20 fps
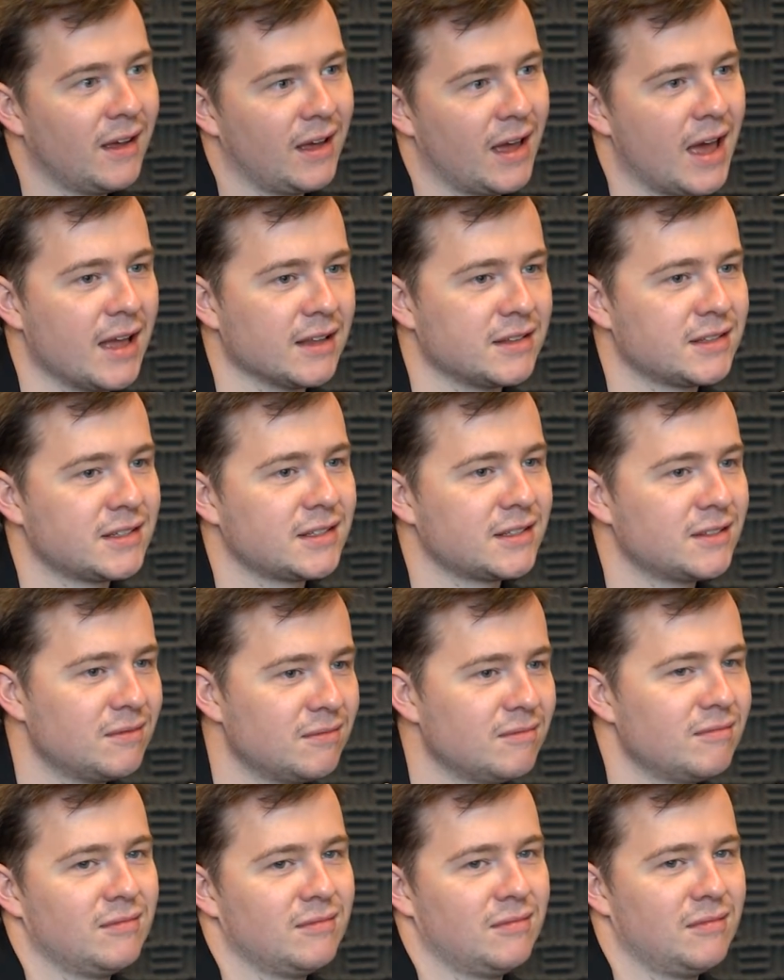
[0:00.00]
It's,
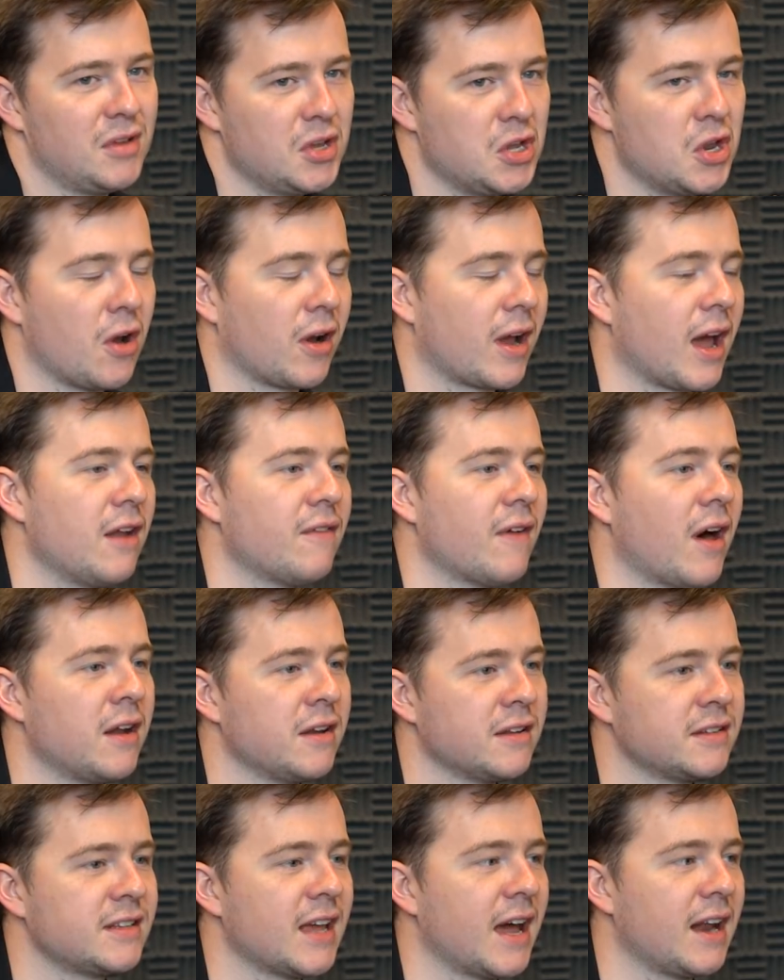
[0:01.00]
you know, kind of
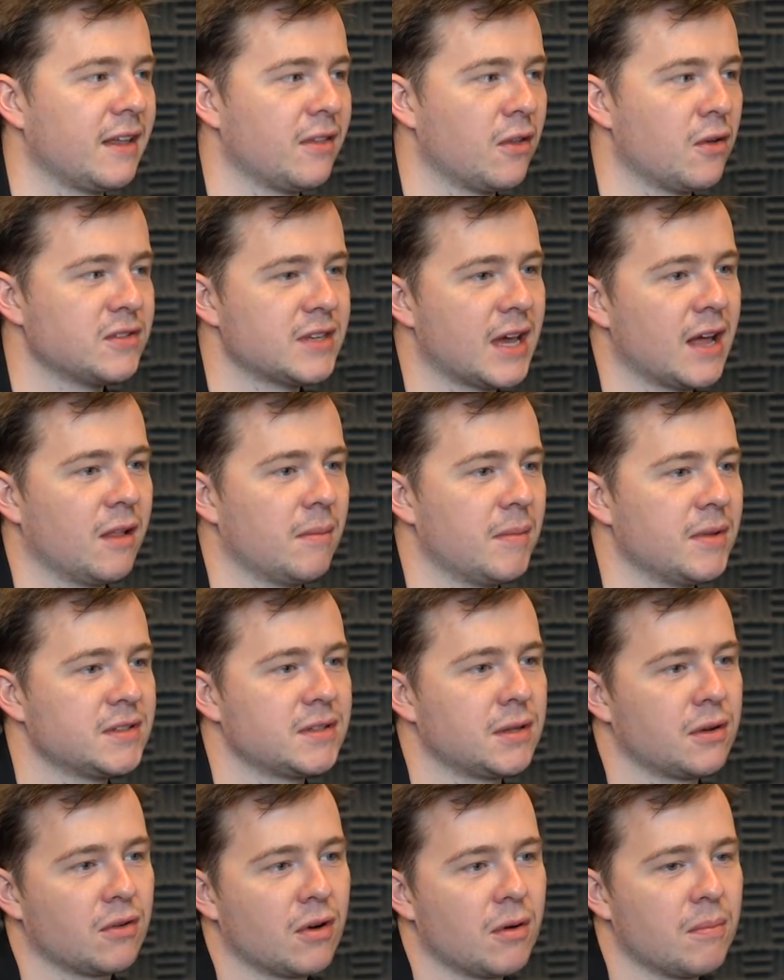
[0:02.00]
understanding those elements
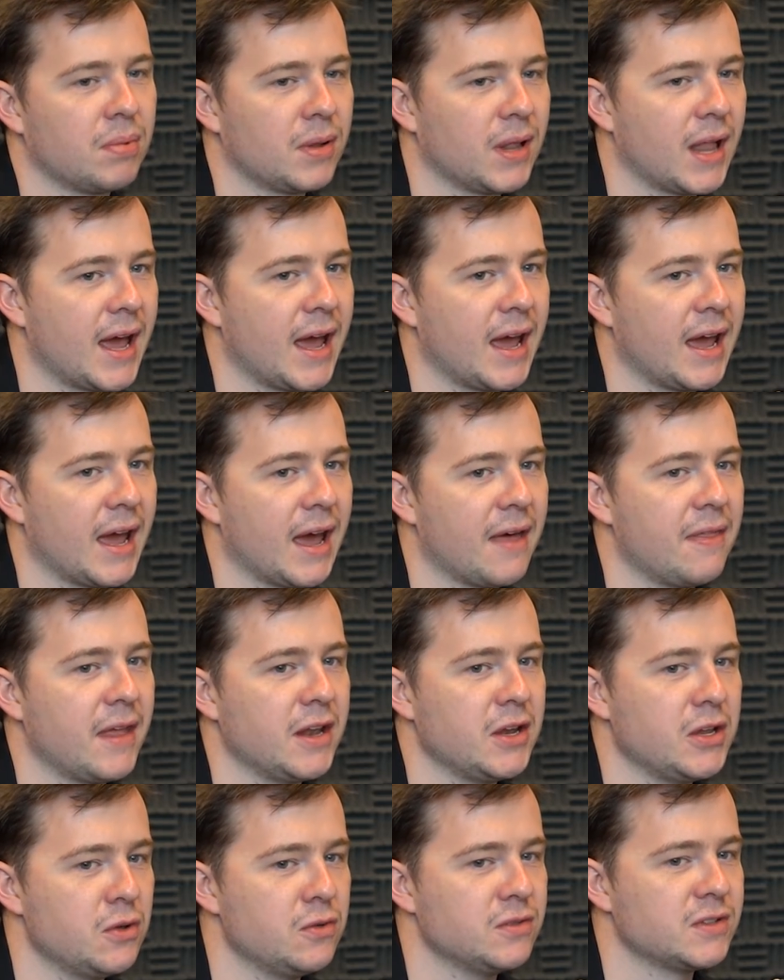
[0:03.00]
that are at play and then
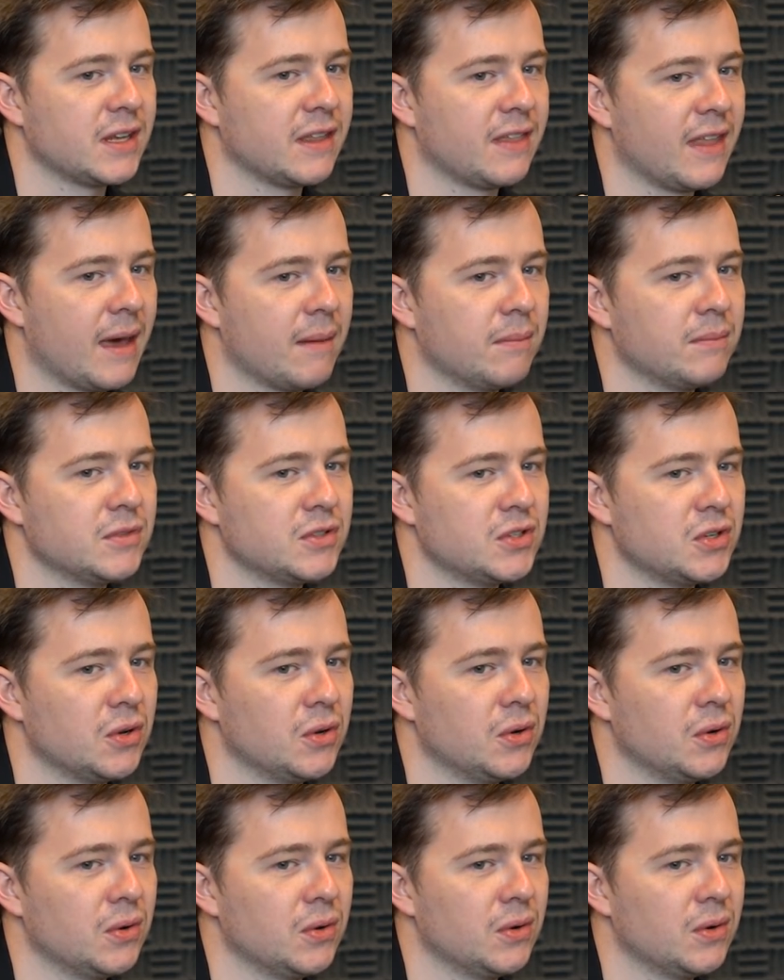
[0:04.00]
using them
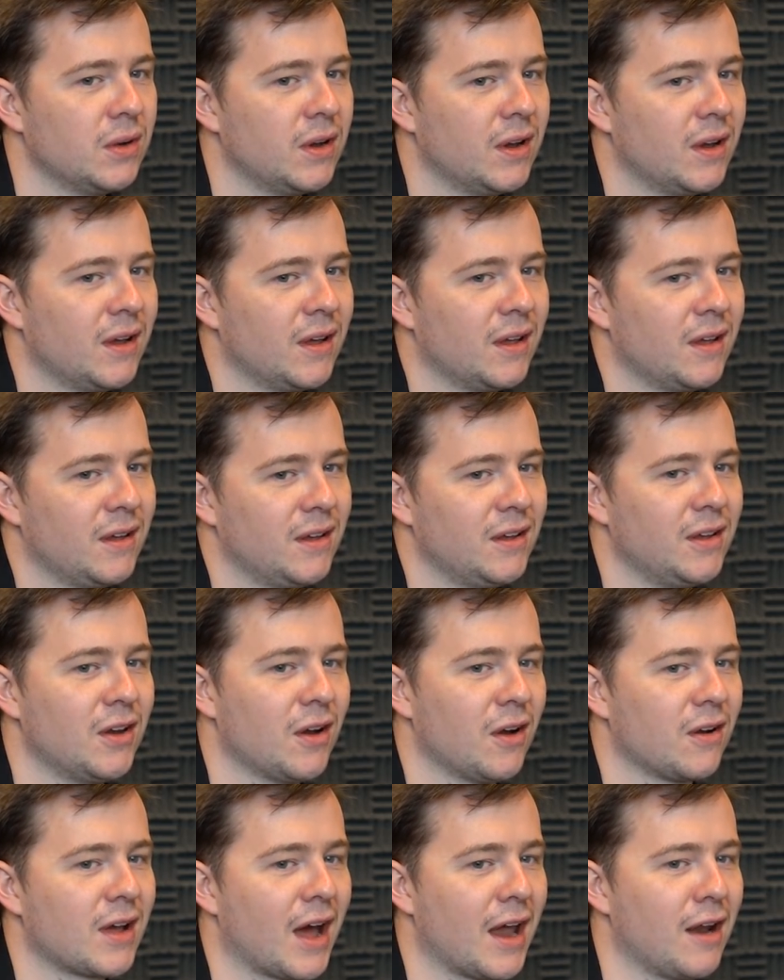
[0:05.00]
to, you
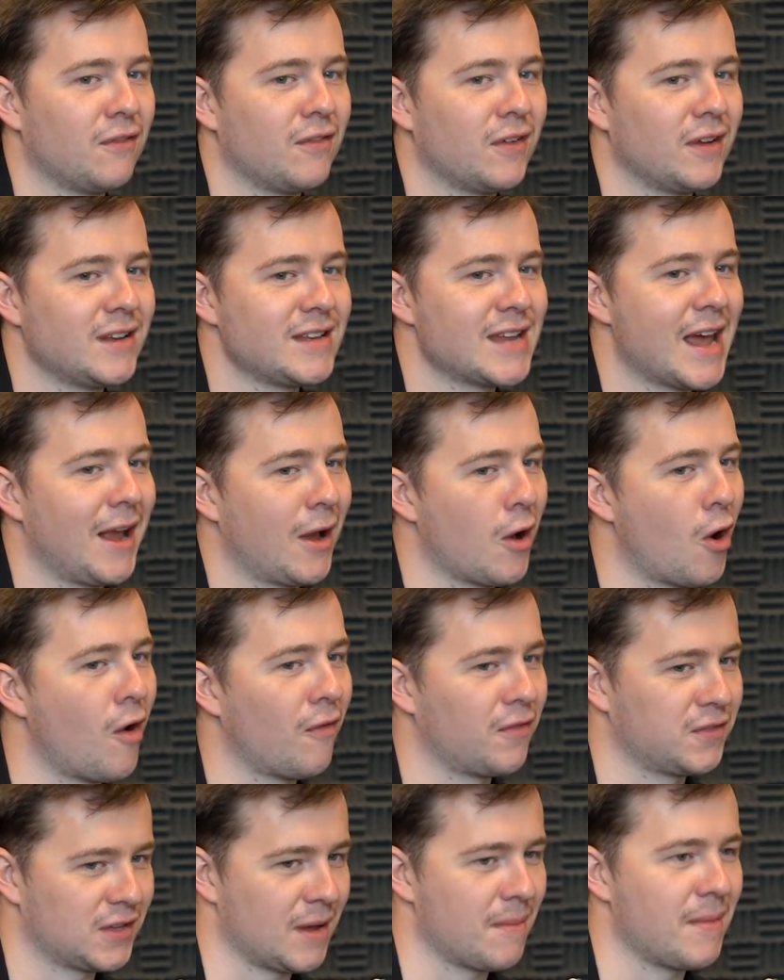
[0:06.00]
know, kind of take off
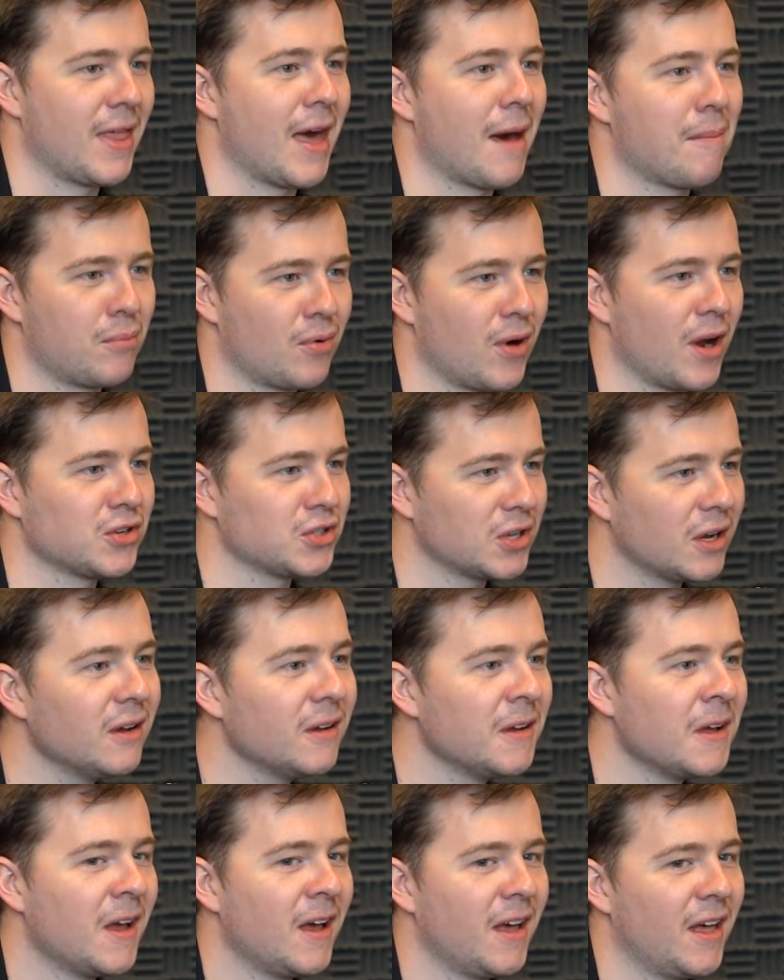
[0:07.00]
some of that pressure
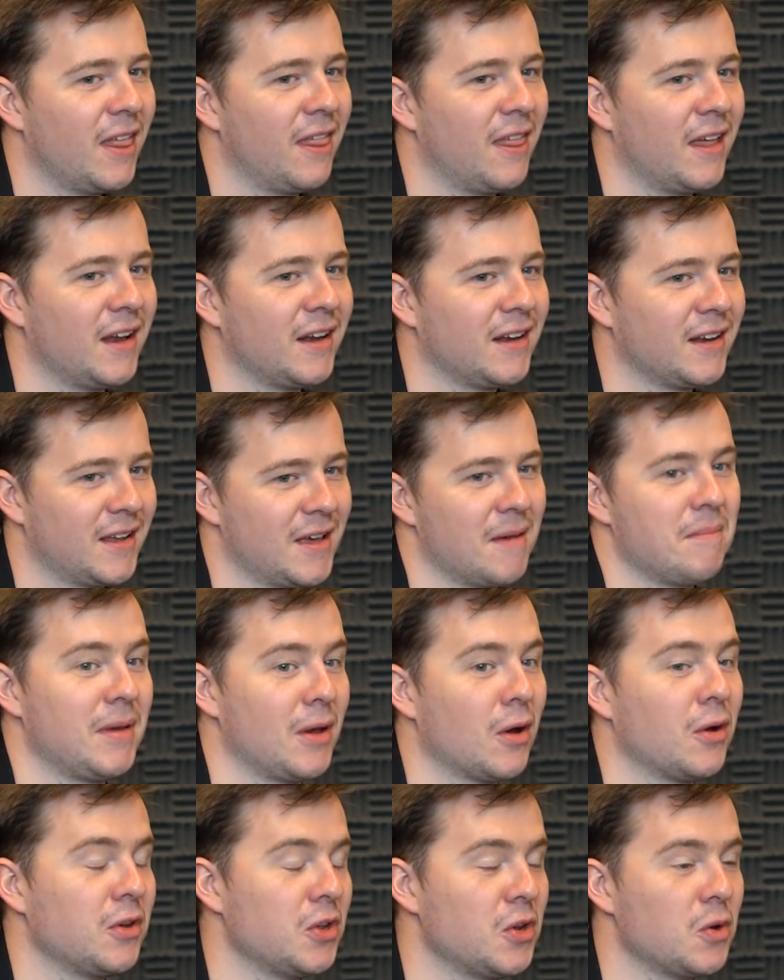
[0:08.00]
that can be
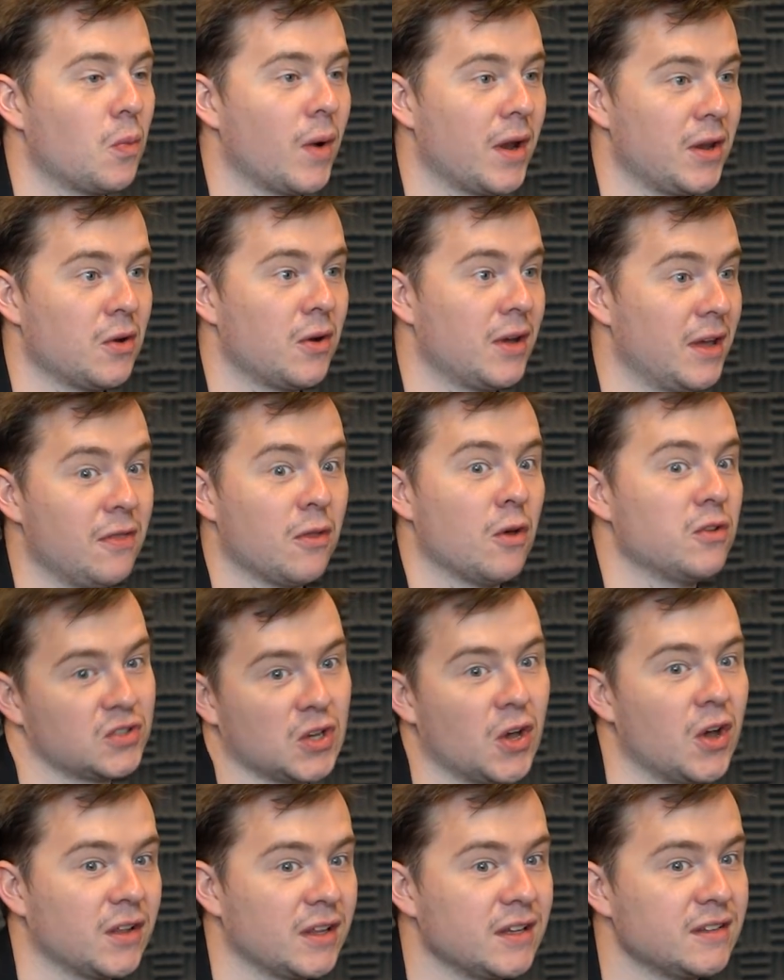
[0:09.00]
on you when you're in those
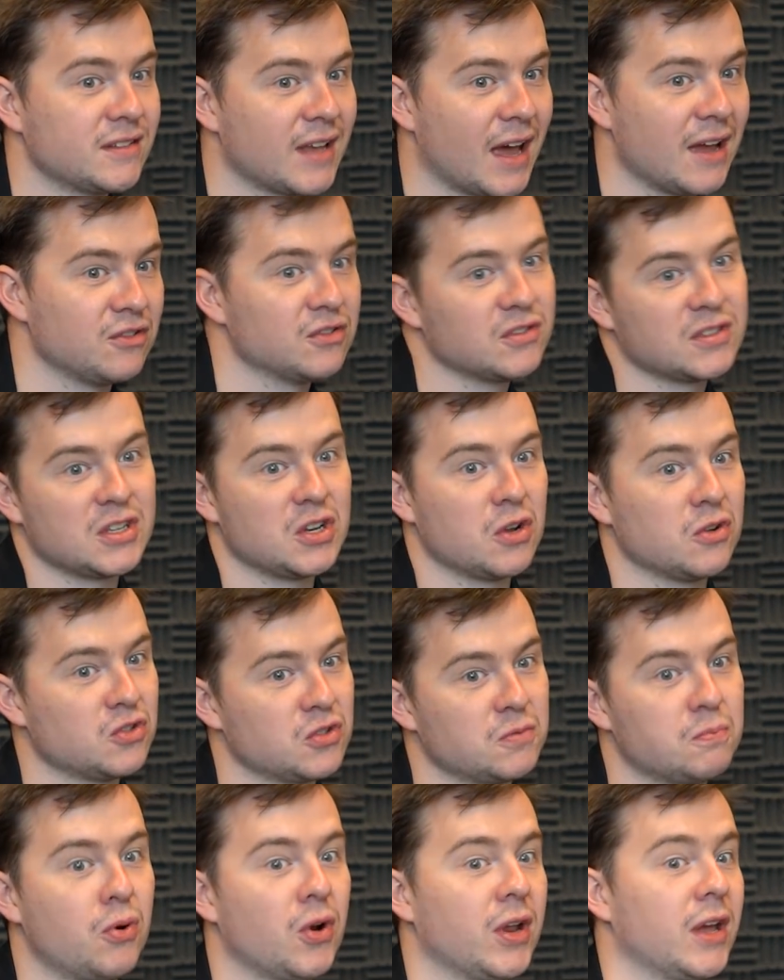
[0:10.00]
early stages and you're
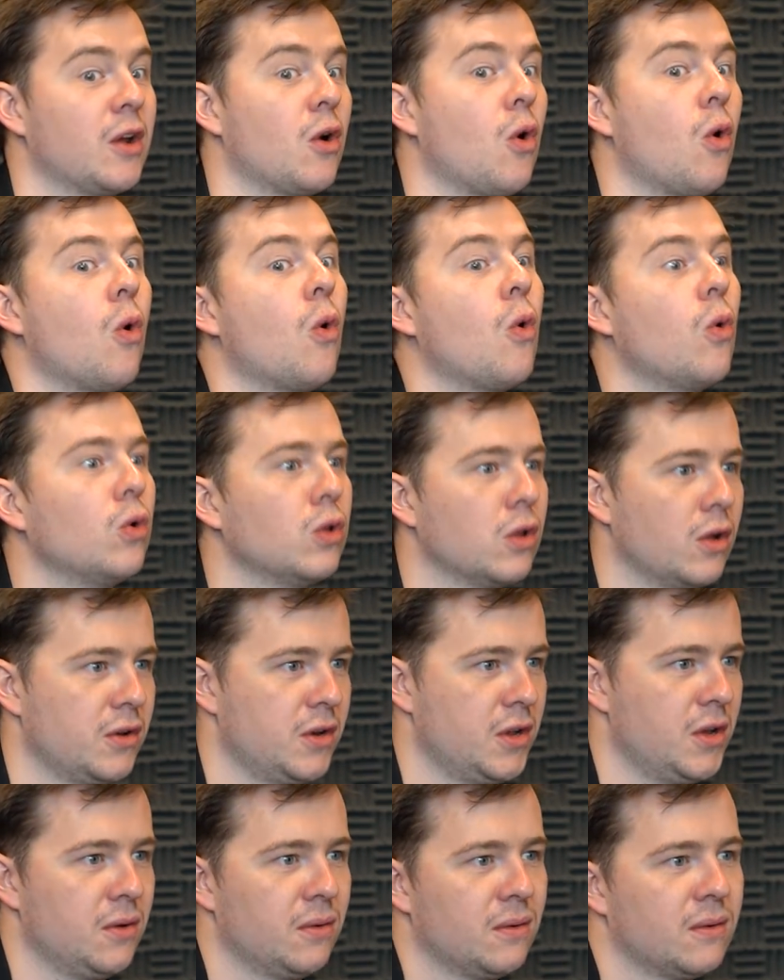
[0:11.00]
just putting it all on
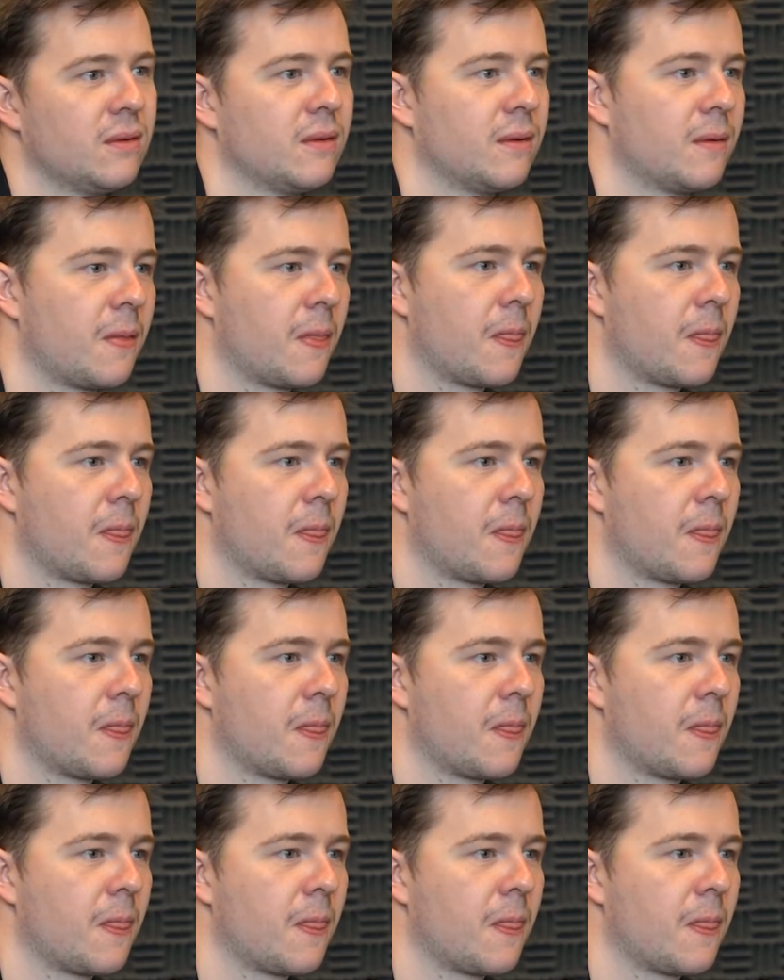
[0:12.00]
you.